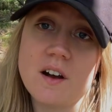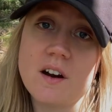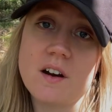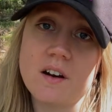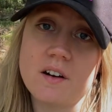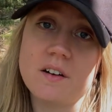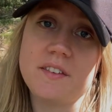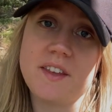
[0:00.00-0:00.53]
are
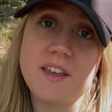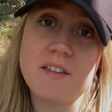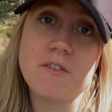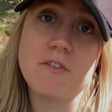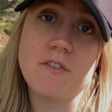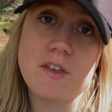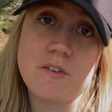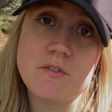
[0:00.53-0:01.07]
our 10
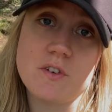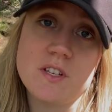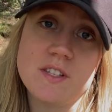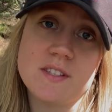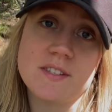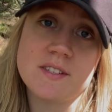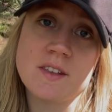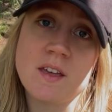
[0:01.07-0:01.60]

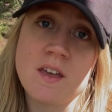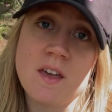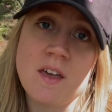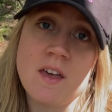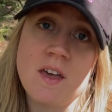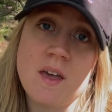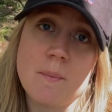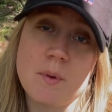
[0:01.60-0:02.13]
favorites.
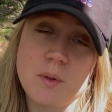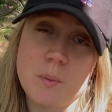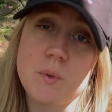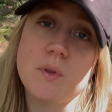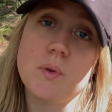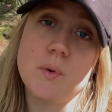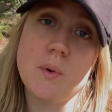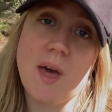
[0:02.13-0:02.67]
But we
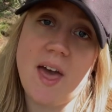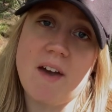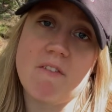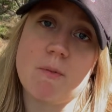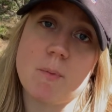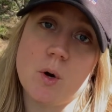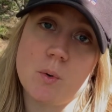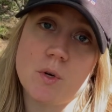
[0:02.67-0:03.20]
do have a
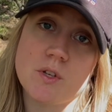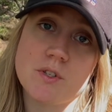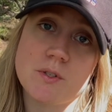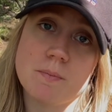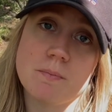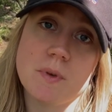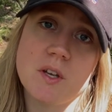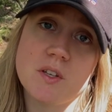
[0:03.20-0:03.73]
bonus,
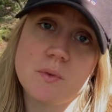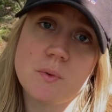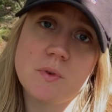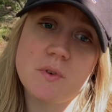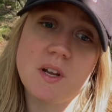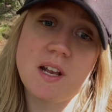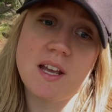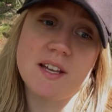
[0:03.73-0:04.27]
because we
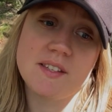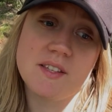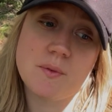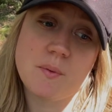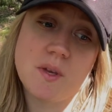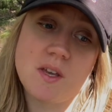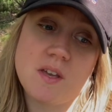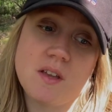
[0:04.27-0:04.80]
realized that
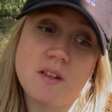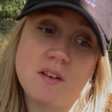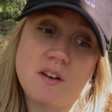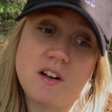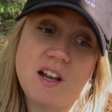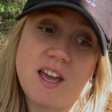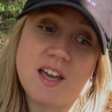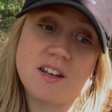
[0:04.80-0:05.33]
we
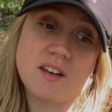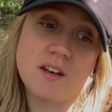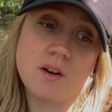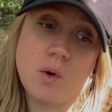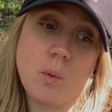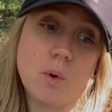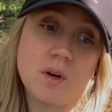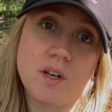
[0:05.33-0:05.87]
nearly had no
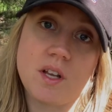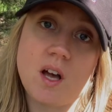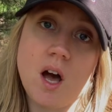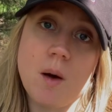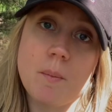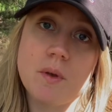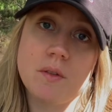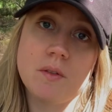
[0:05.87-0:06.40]
one in
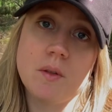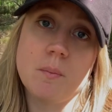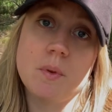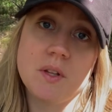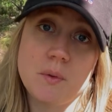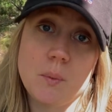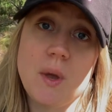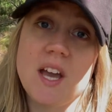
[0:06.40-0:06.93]
common, but
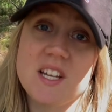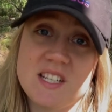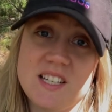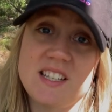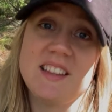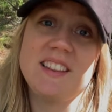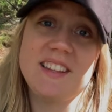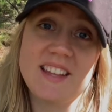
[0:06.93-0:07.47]
we actually
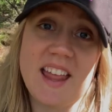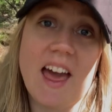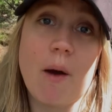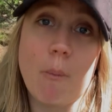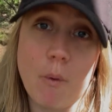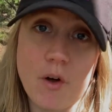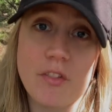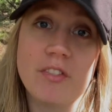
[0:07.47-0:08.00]
did have
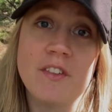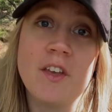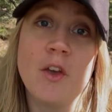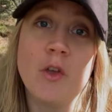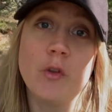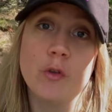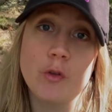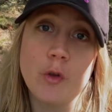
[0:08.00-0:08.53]
one.
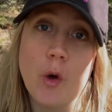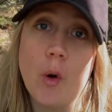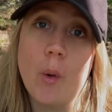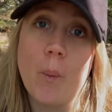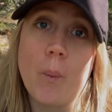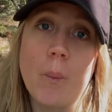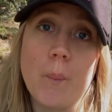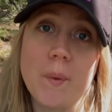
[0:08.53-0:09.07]

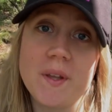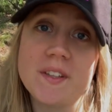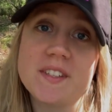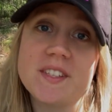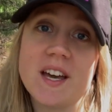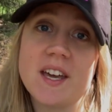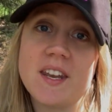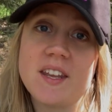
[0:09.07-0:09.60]
So we
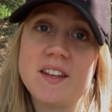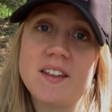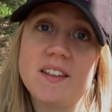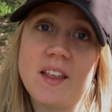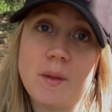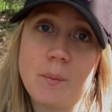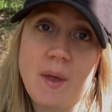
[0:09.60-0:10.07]
decided that we